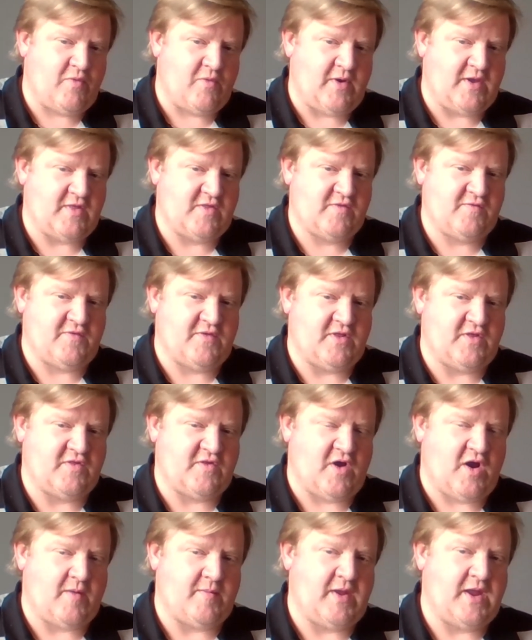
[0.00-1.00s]
points for this
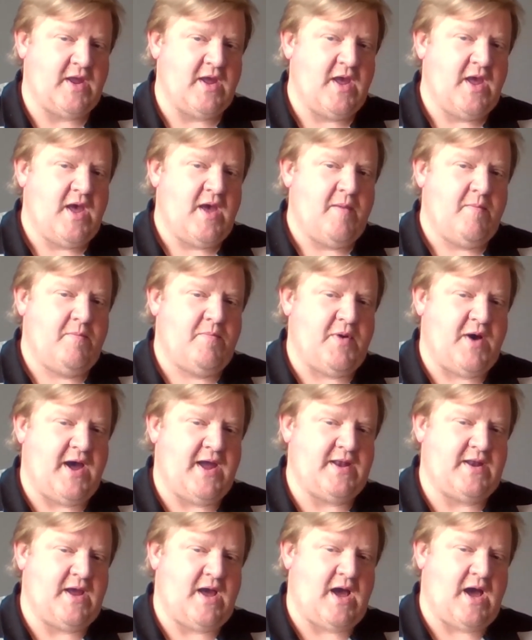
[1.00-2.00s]
army,
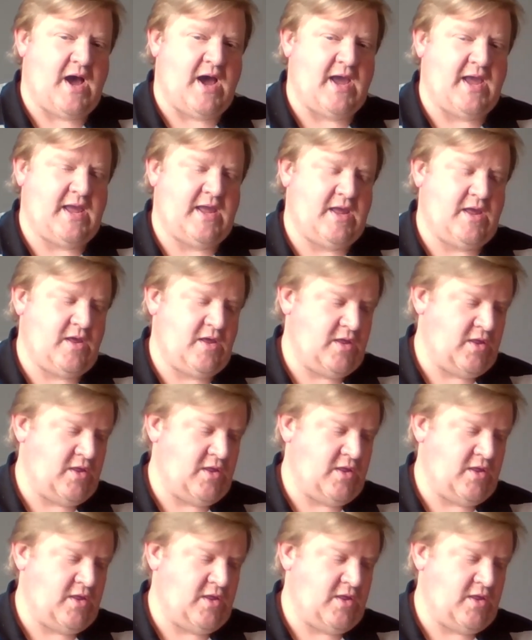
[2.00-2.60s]
but I